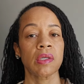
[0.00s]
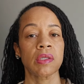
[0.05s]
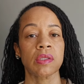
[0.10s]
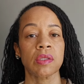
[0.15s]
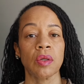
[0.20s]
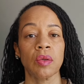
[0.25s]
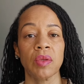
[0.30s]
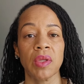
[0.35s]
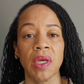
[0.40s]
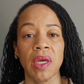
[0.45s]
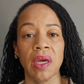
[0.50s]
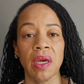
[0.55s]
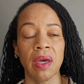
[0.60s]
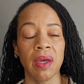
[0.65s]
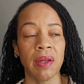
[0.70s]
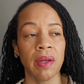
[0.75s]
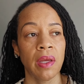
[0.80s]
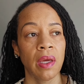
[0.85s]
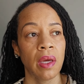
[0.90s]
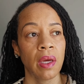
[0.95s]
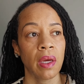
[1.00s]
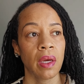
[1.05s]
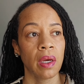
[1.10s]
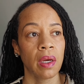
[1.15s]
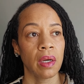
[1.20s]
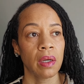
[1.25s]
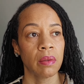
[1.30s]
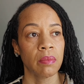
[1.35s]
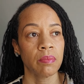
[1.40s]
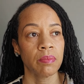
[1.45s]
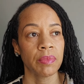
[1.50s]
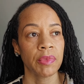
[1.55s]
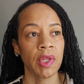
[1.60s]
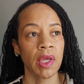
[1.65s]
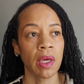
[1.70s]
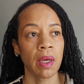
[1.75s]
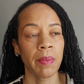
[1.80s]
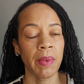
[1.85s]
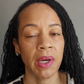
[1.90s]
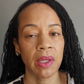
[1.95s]
So then
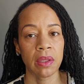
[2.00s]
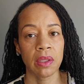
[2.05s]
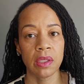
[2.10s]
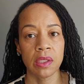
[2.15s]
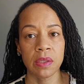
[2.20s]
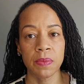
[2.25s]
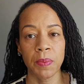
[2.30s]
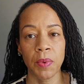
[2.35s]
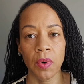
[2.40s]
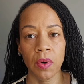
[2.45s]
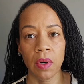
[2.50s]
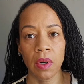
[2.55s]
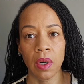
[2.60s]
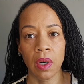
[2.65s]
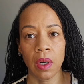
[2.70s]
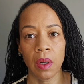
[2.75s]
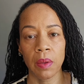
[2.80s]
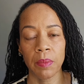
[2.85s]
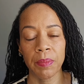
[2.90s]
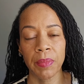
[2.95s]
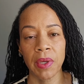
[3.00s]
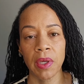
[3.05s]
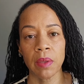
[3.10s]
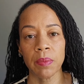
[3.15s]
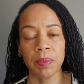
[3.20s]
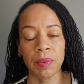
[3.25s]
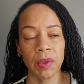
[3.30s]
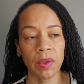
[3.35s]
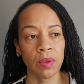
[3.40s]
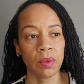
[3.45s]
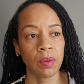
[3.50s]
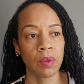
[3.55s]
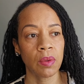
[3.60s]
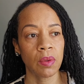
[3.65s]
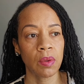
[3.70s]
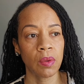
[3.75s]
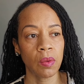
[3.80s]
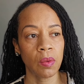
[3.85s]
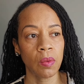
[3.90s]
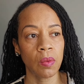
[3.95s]
think about these poor people
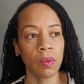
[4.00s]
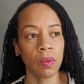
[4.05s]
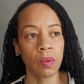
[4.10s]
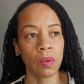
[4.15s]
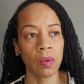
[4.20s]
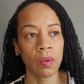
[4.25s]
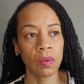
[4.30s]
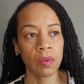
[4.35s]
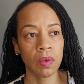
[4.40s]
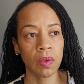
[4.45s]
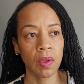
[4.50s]
who,